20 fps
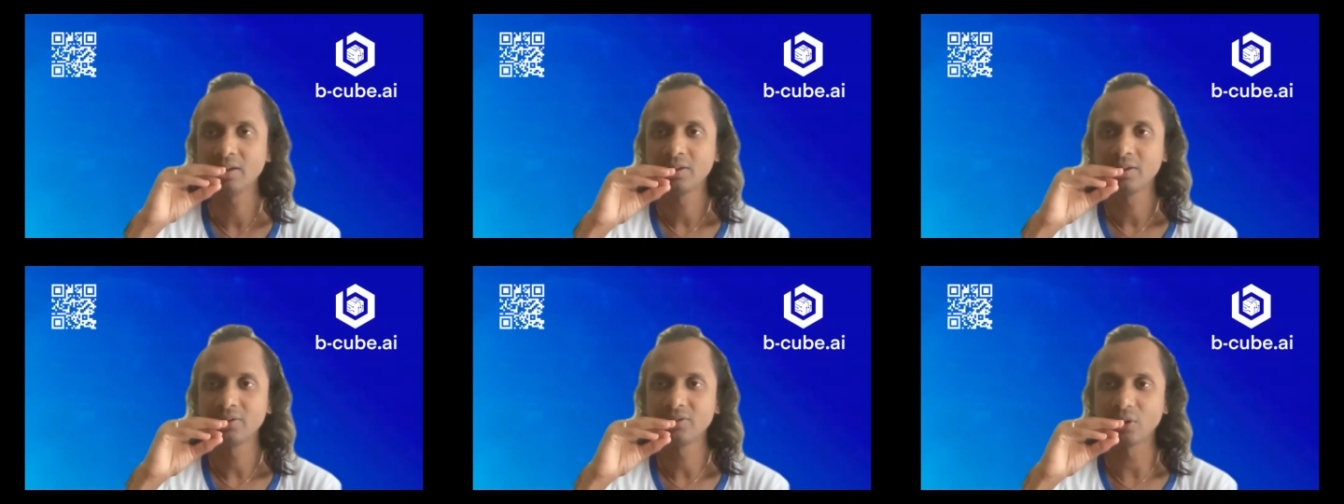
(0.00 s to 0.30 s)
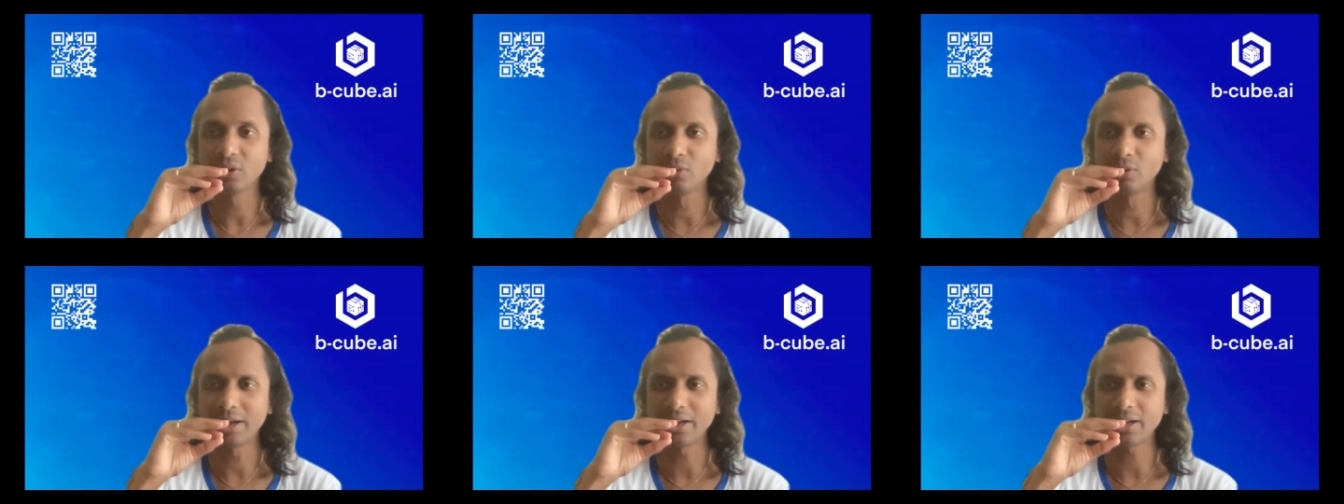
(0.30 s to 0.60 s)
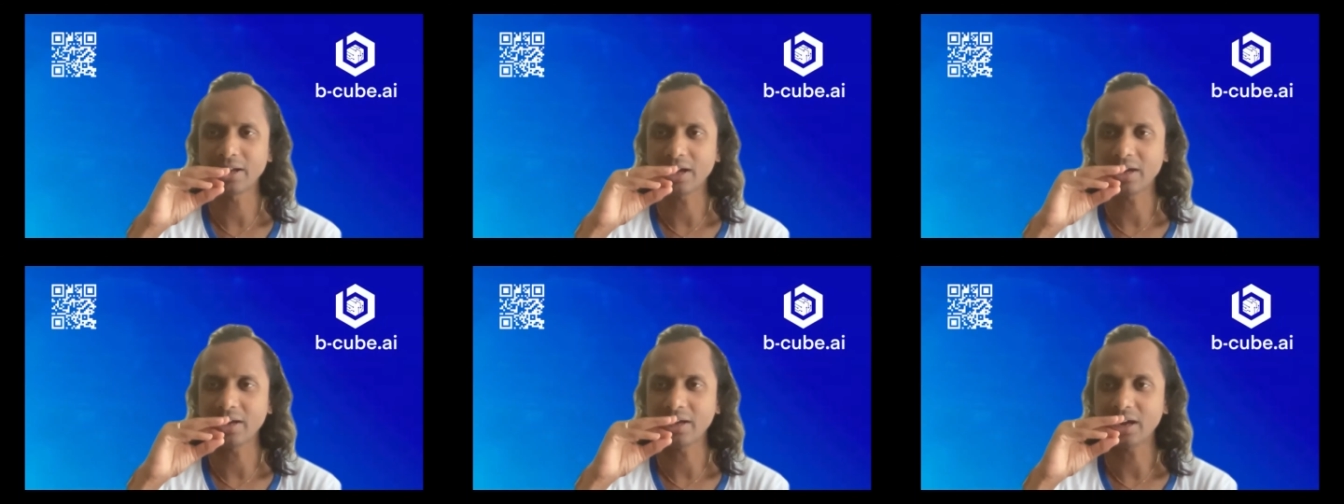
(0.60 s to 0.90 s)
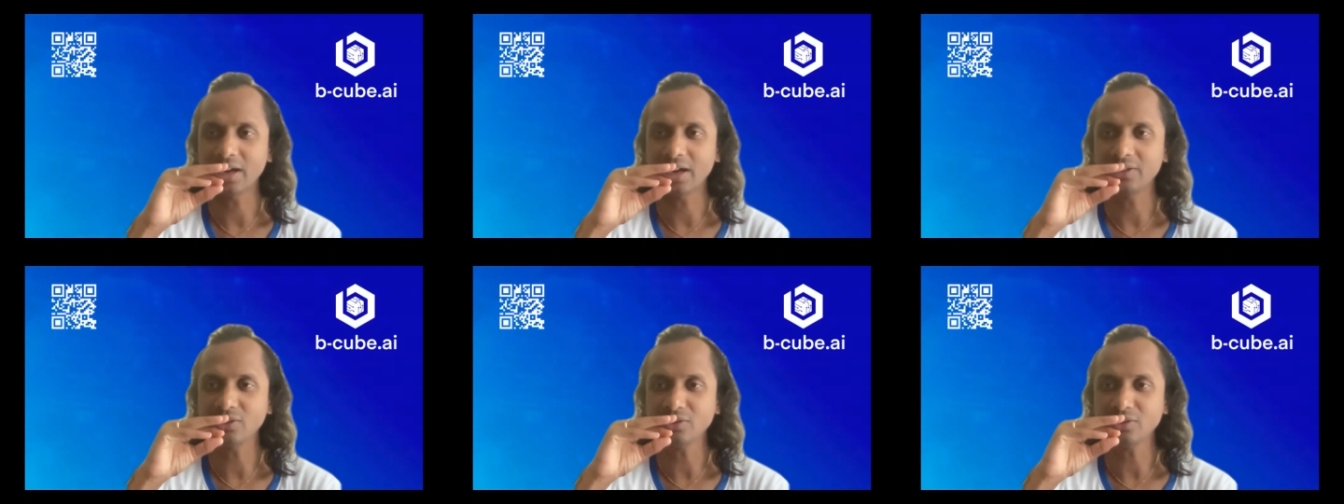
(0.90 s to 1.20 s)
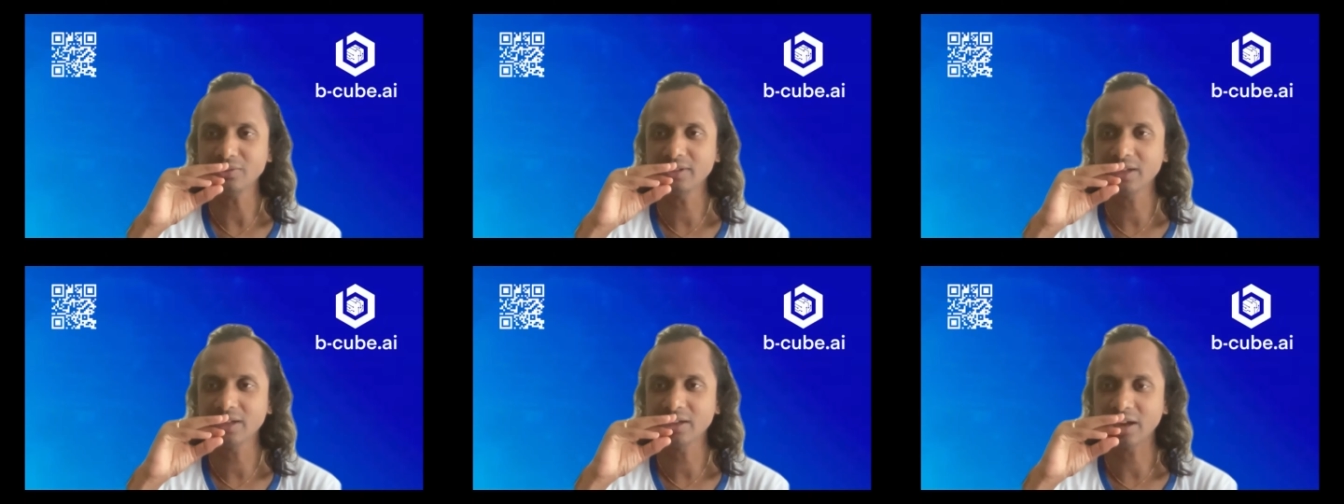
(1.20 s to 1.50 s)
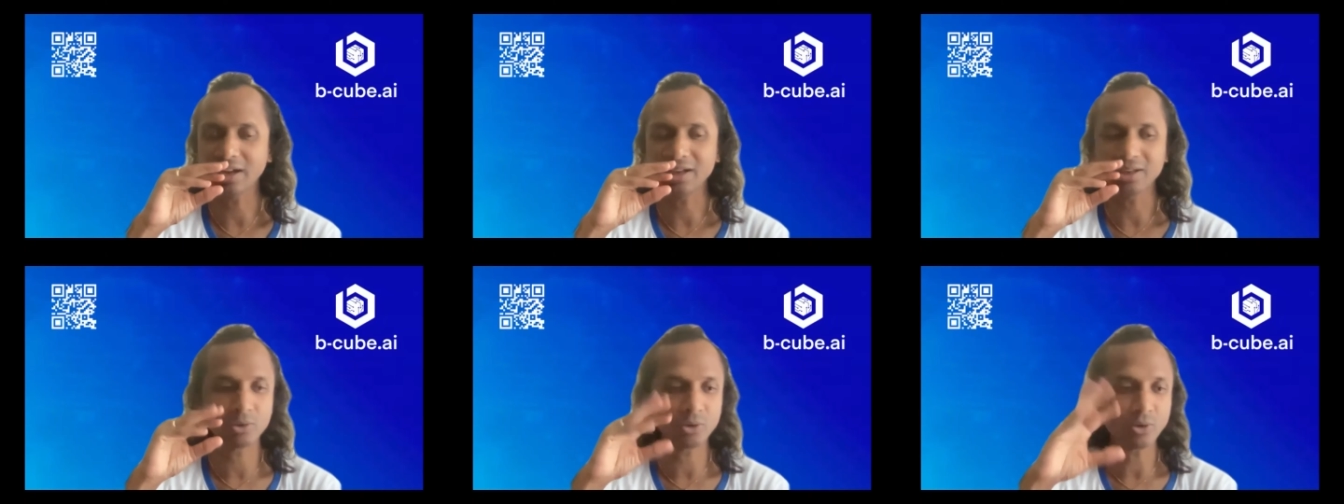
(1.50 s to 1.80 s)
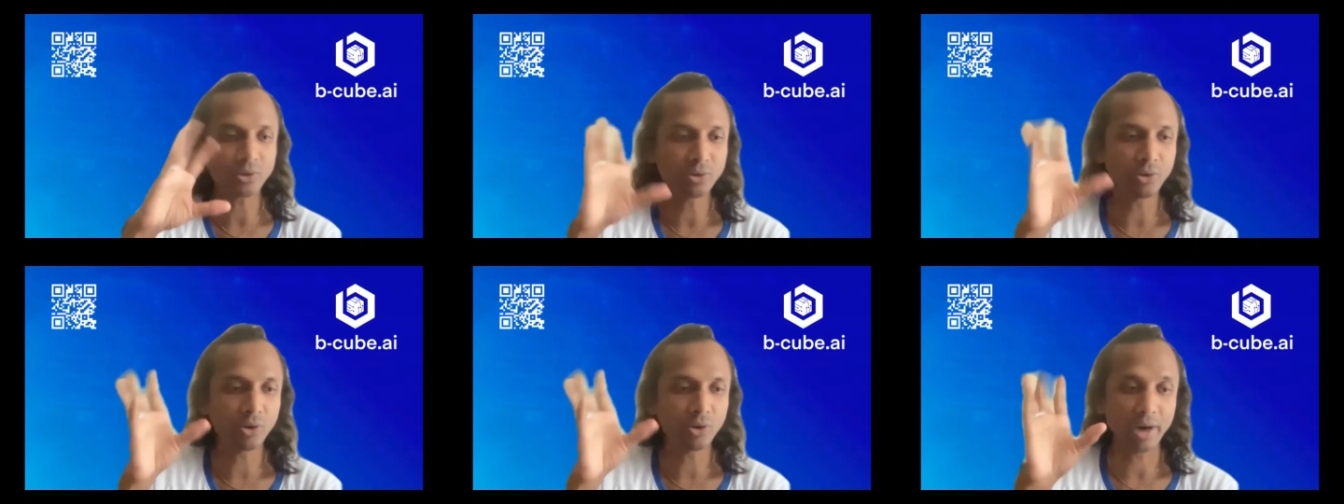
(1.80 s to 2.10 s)
So I
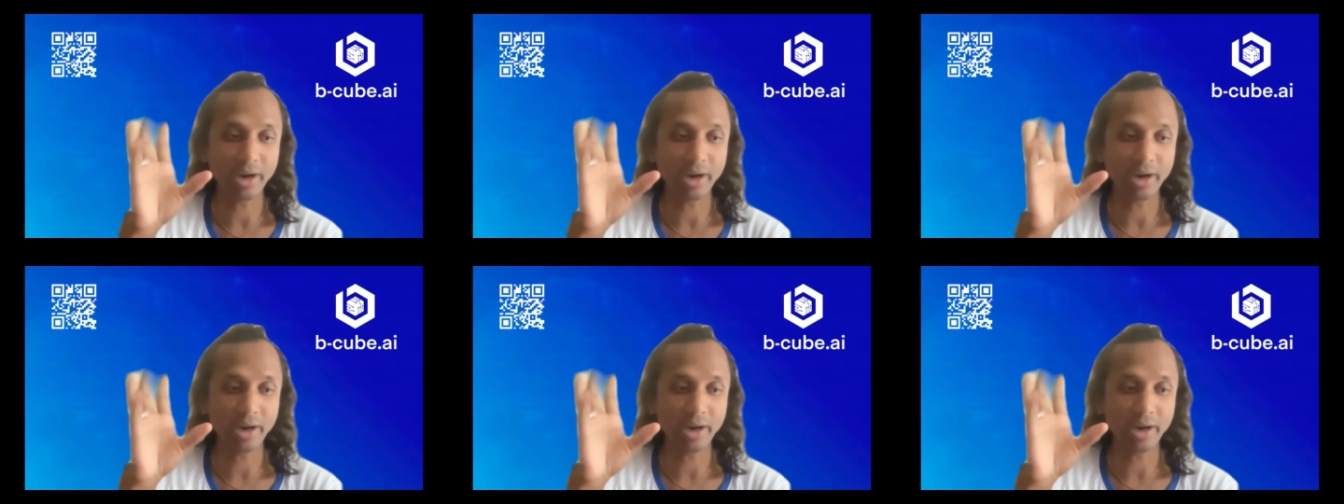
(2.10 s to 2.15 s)
don't know.